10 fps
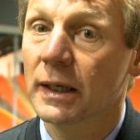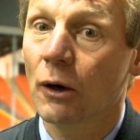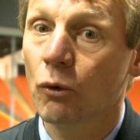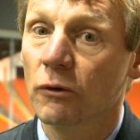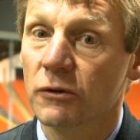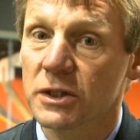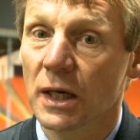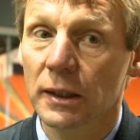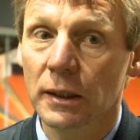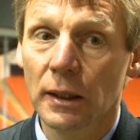Now all of a
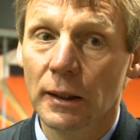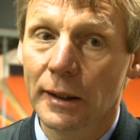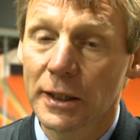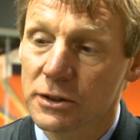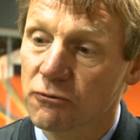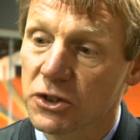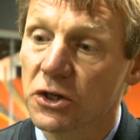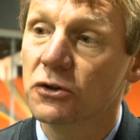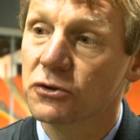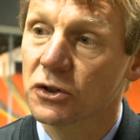sudden, he's
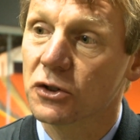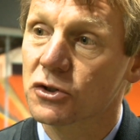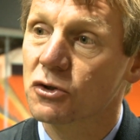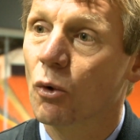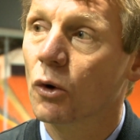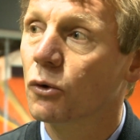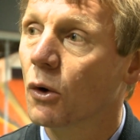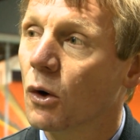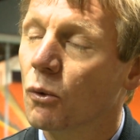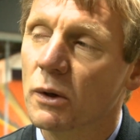returned to the squad
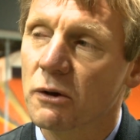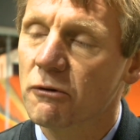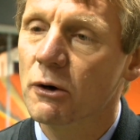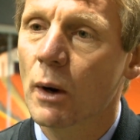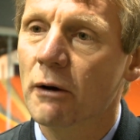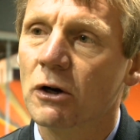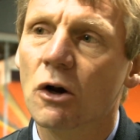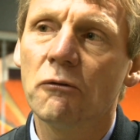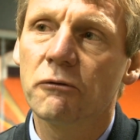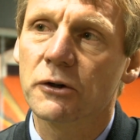with a real air of
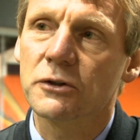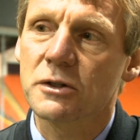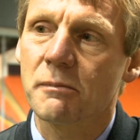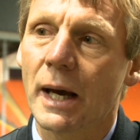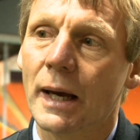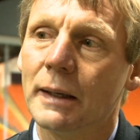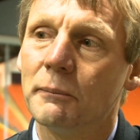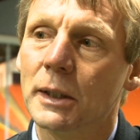confidence about him.